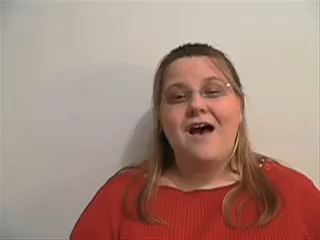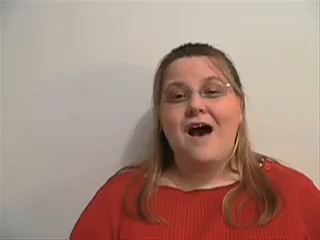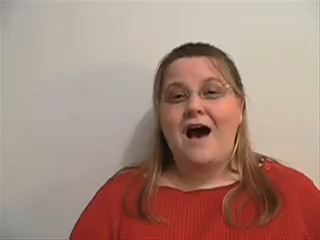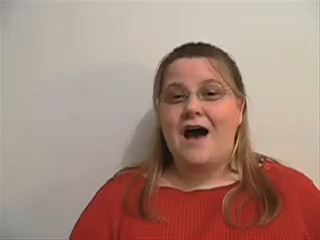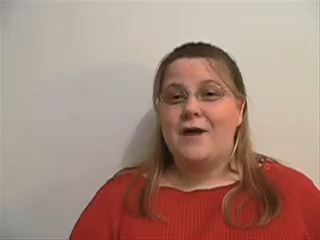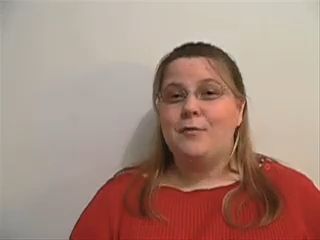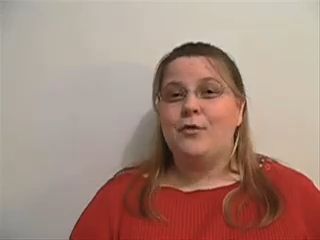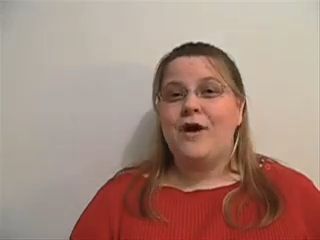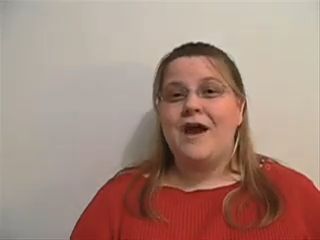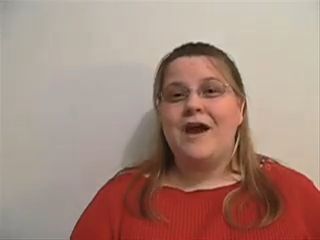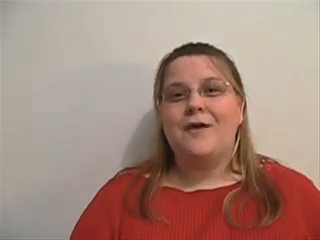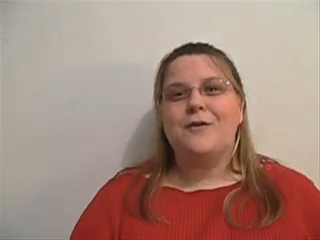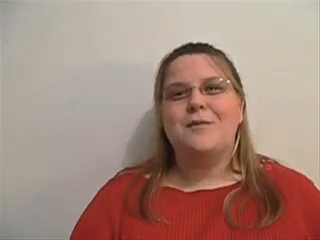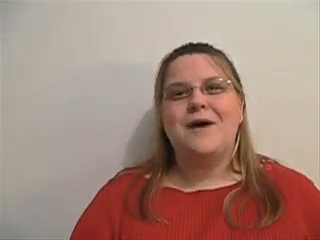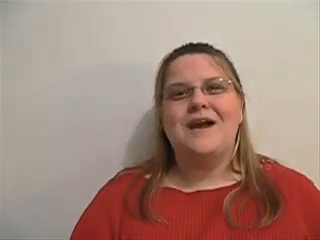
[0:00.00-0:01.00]
I'm
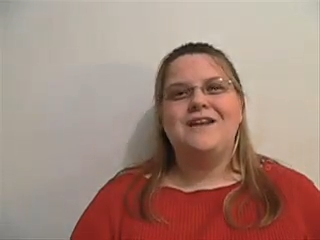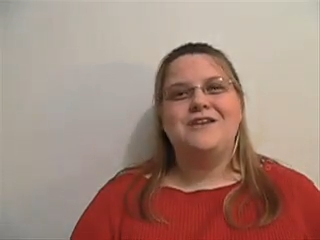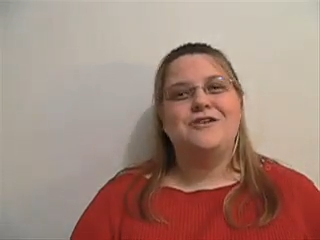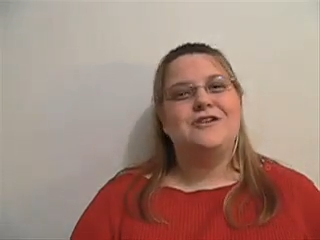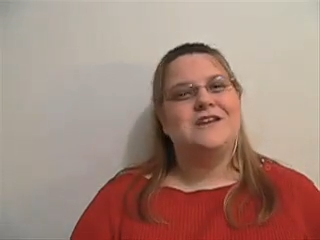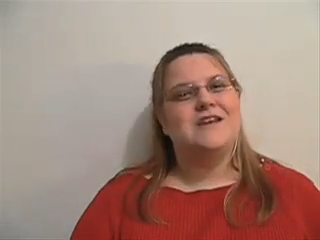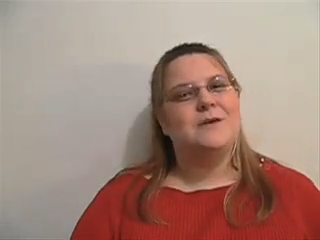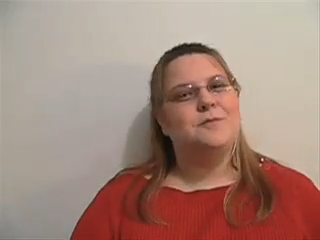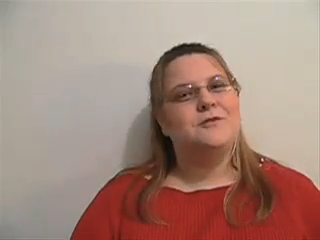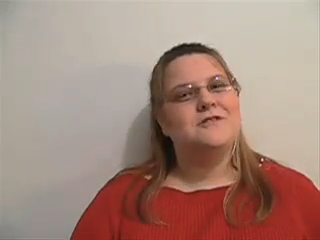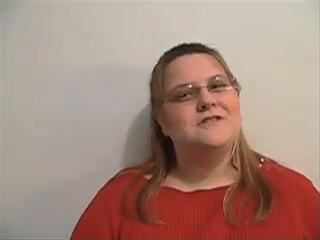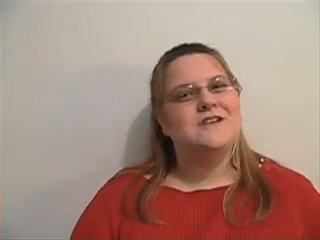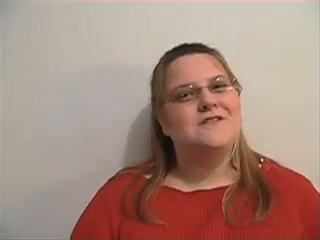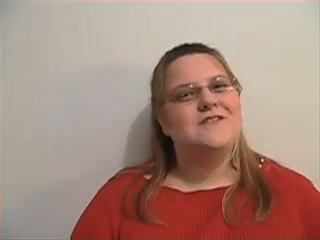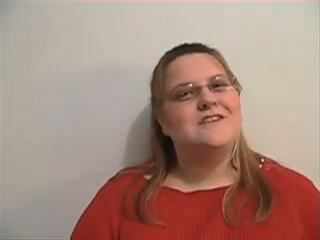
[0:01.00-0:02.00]
Ray, reminding you to keep your
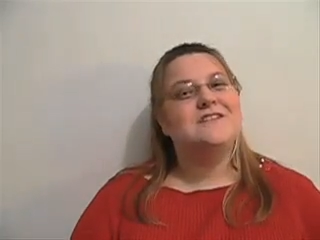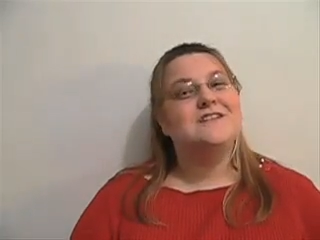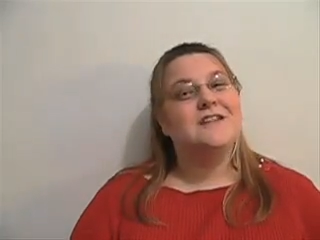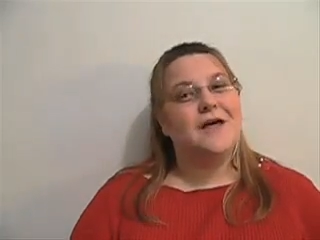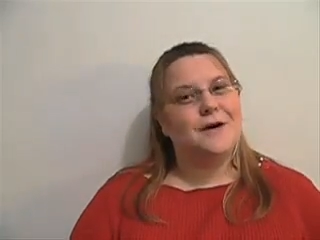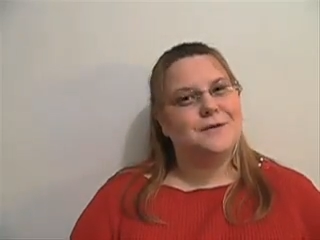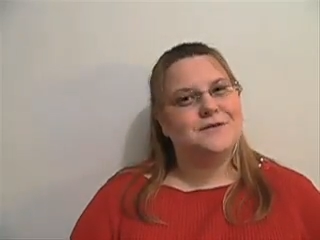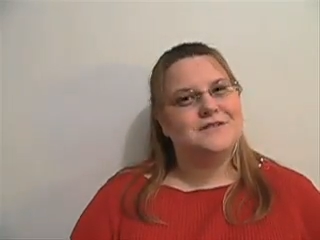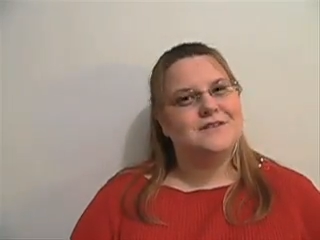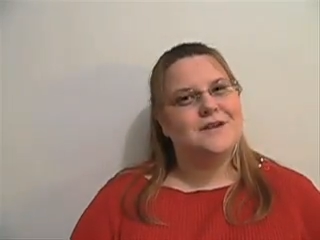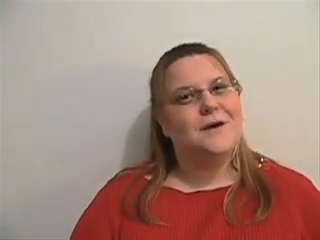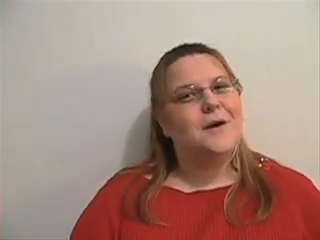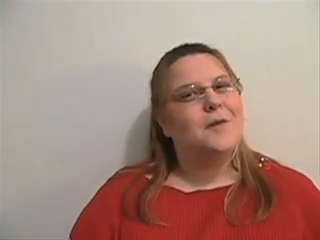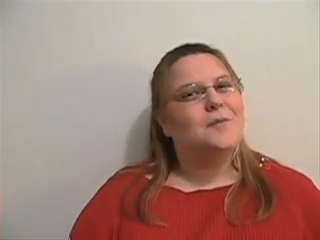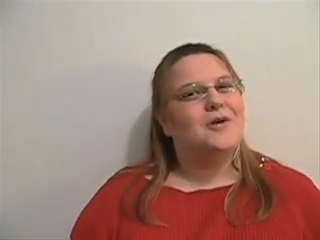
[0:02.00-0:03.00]
TVs close,
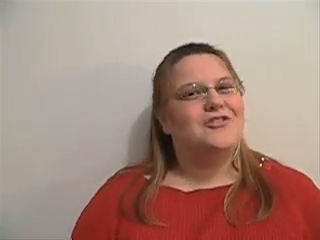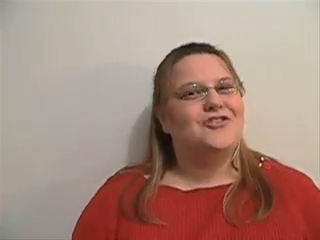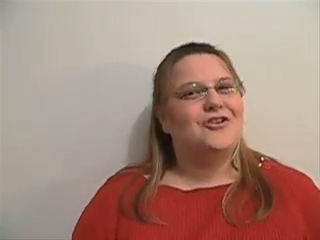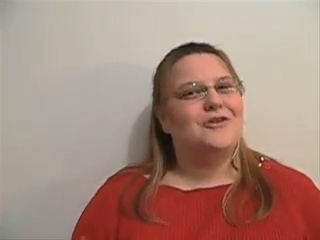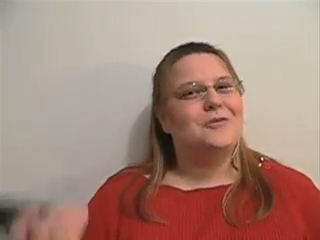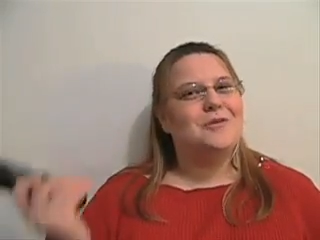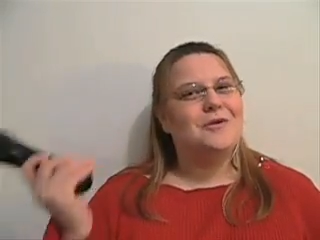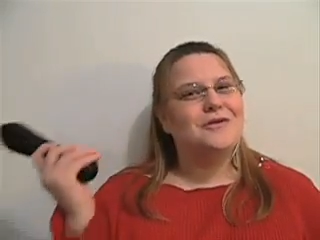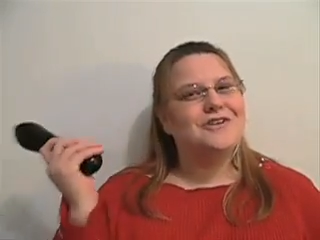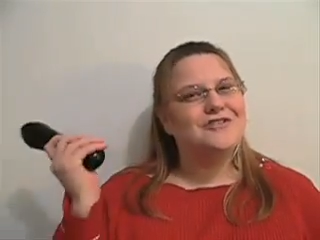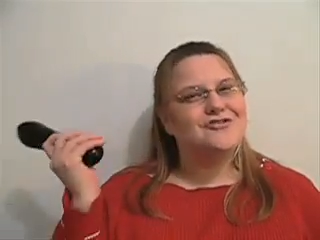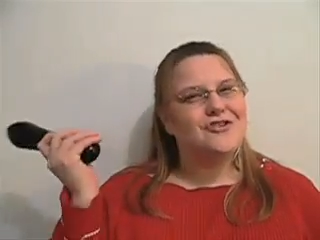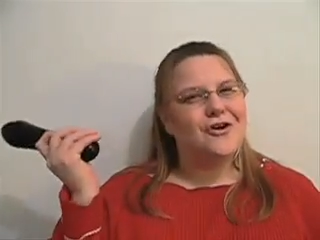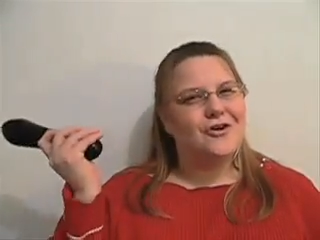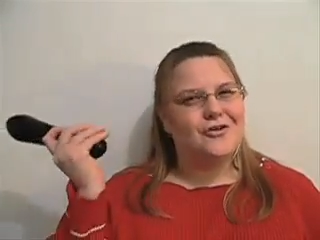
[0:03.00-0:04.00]
but your remote
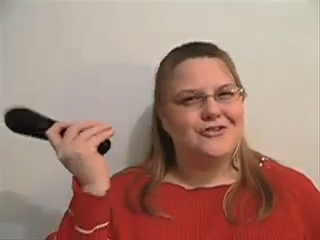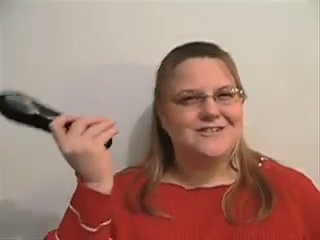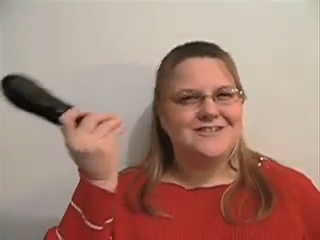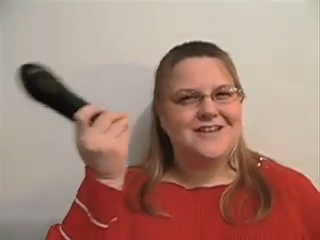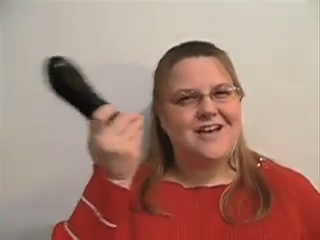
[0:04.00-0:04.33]
controls